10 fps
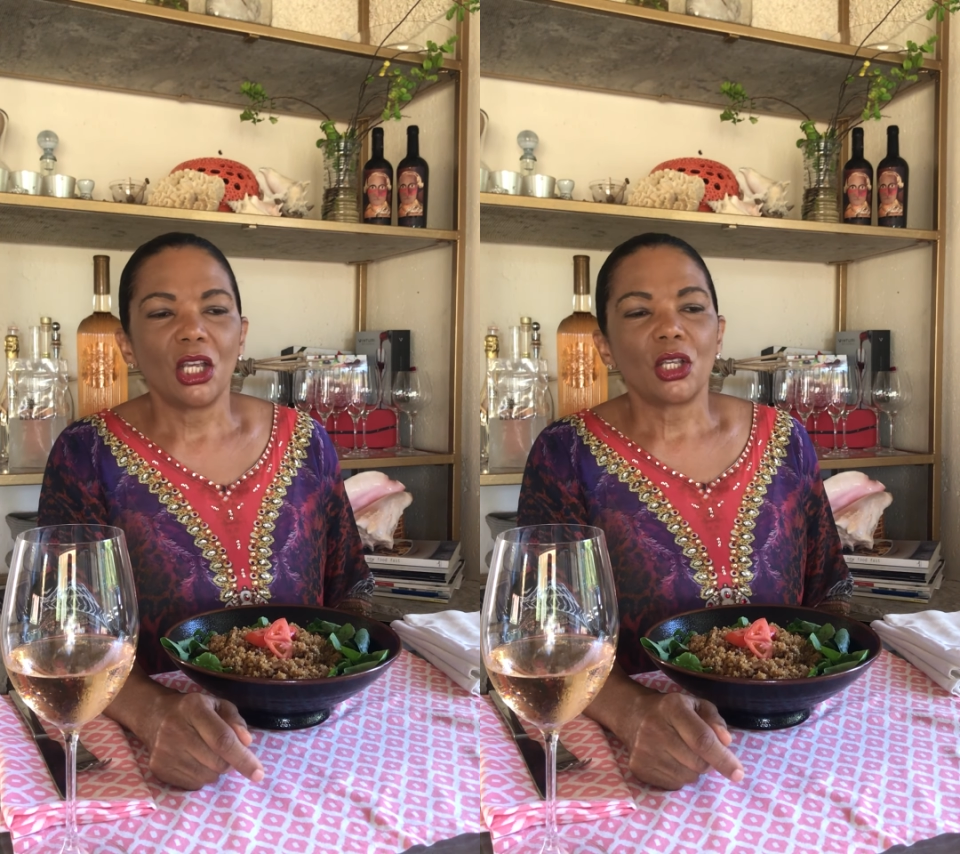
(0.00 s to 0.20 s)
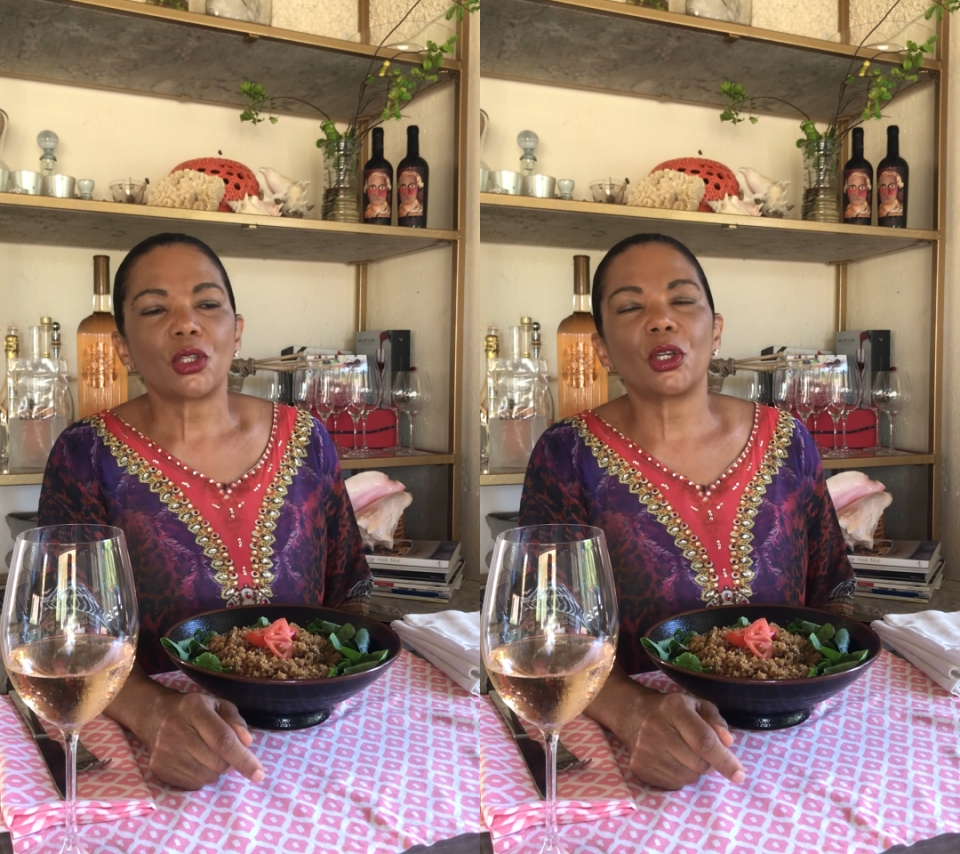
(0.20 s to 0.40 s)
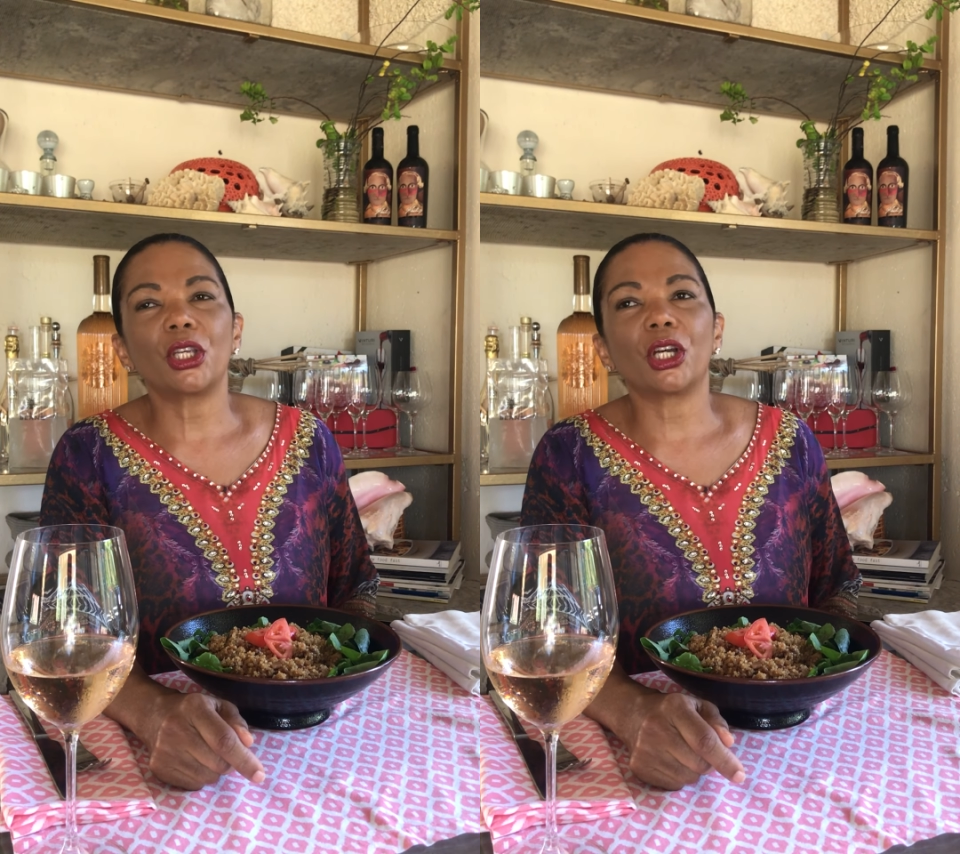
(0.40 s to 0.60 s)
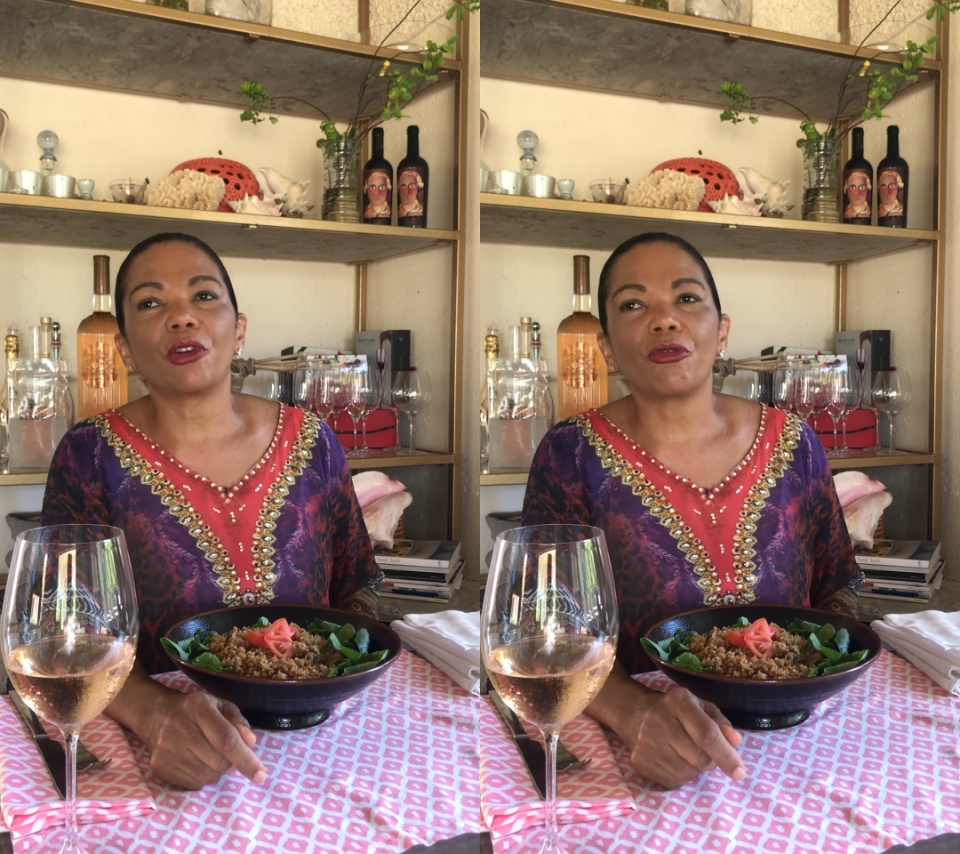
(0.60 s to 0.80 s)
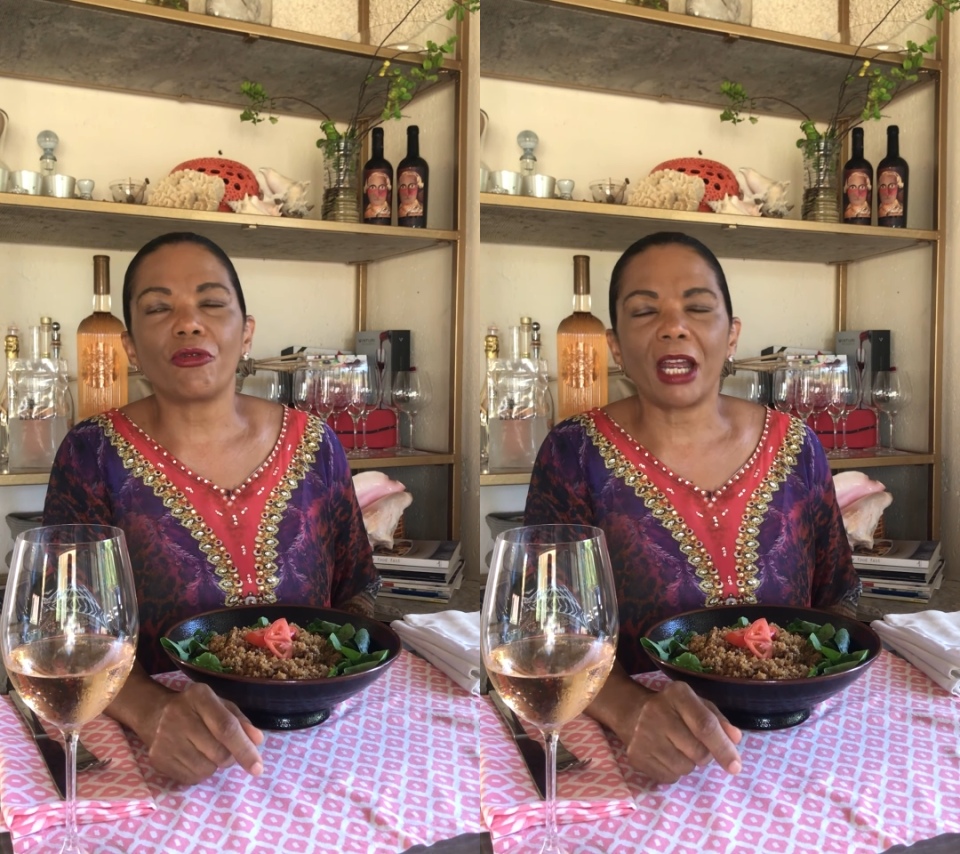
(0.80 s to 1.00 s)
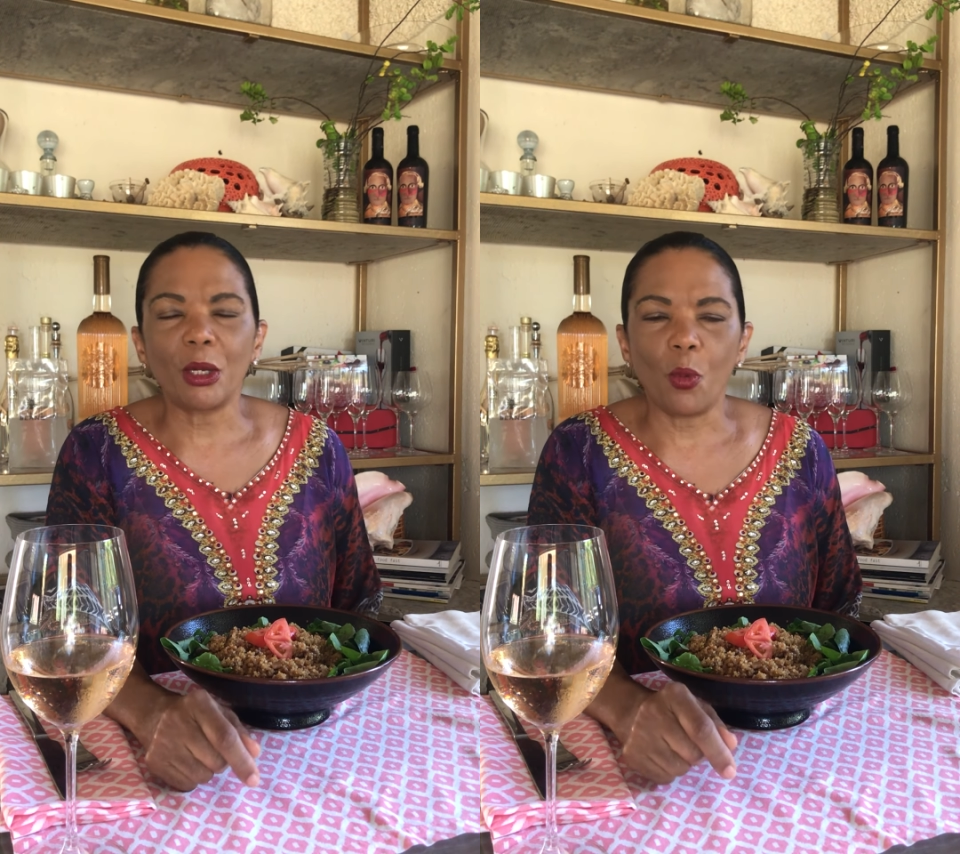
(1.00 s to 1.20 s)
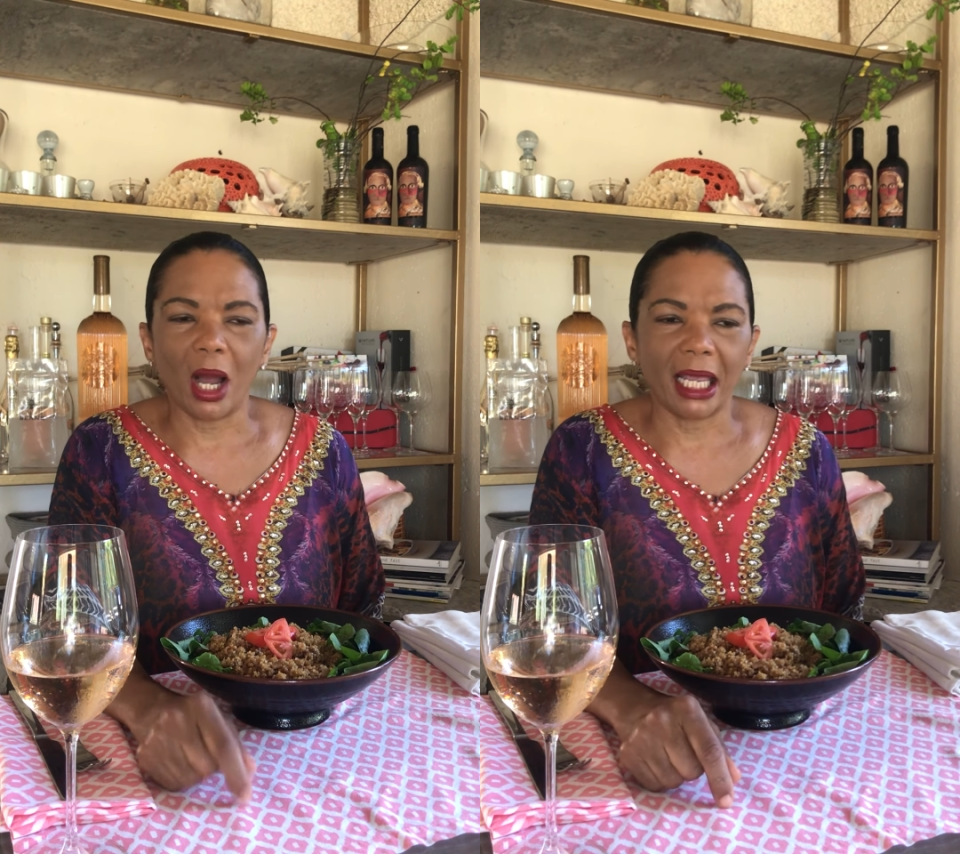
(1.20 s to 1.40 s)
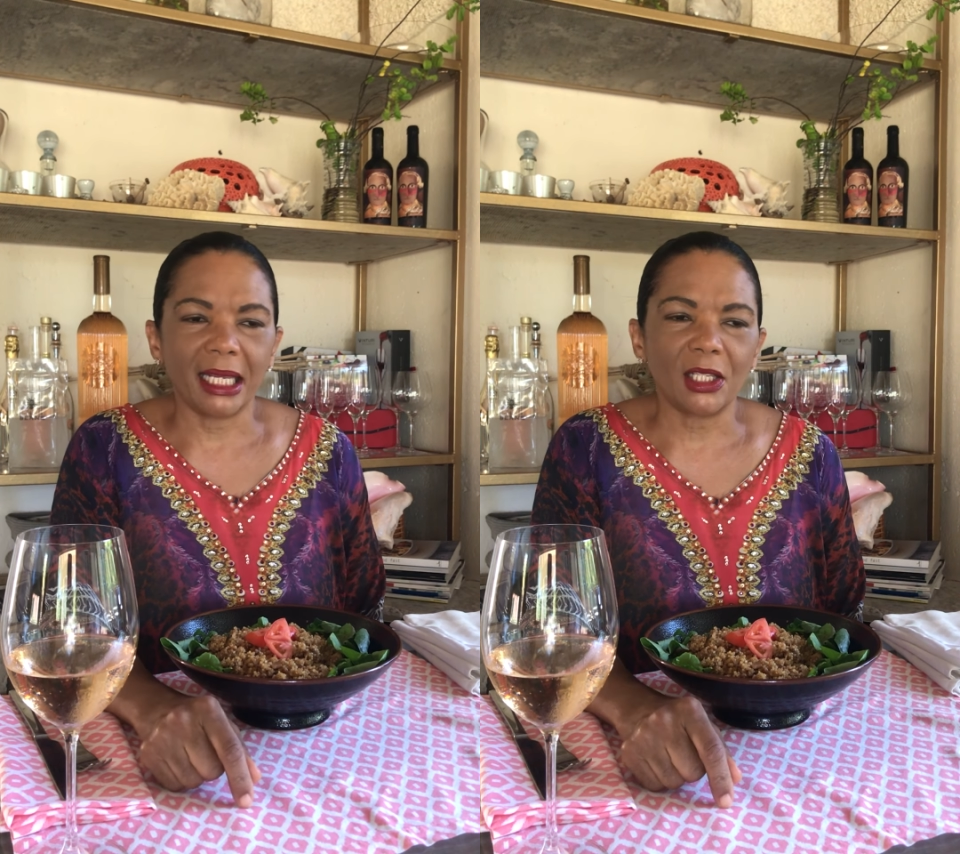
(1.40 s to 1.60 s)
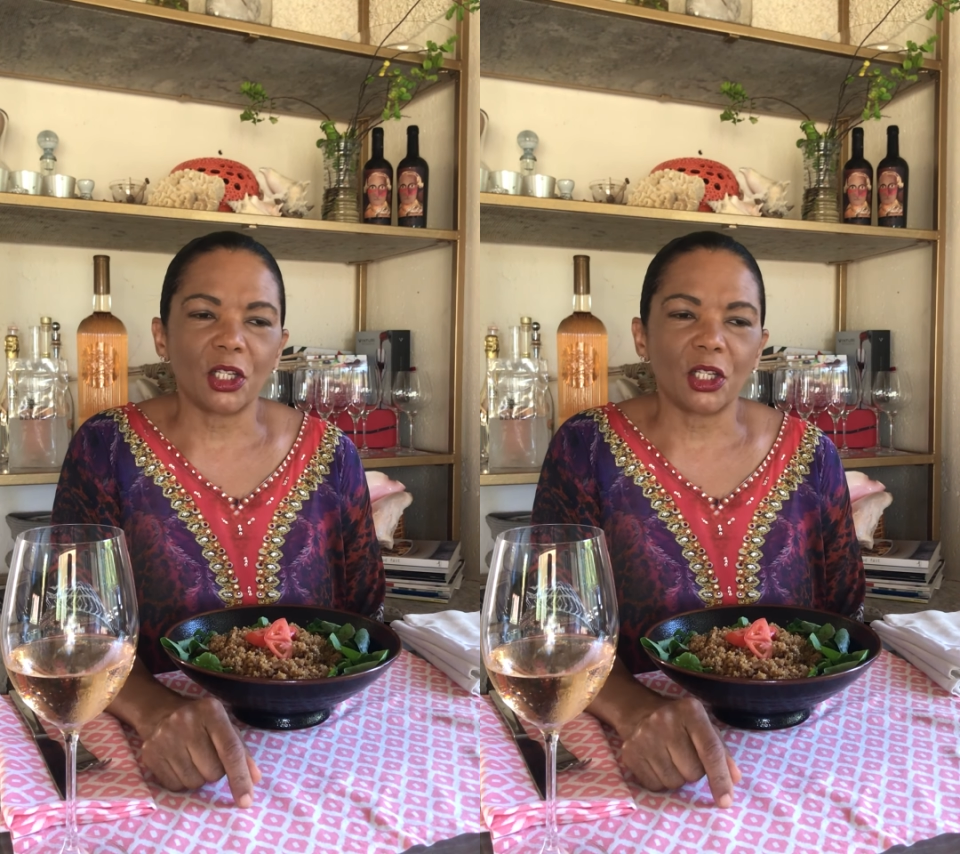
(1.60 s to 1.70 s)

So your red wines,